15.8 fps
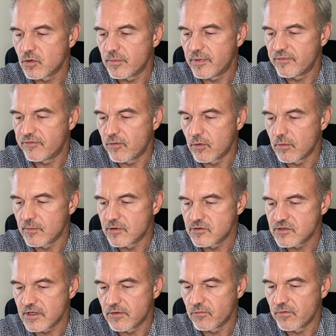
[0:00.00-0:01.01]
performers
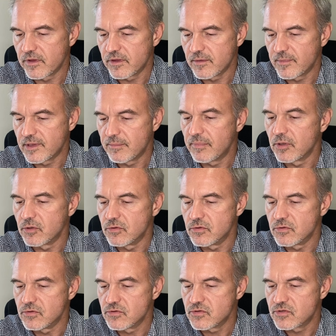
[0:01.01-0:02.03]
in rhythm and
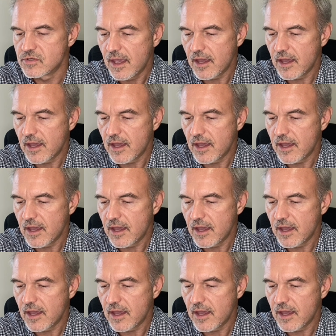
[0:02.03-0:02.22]
blues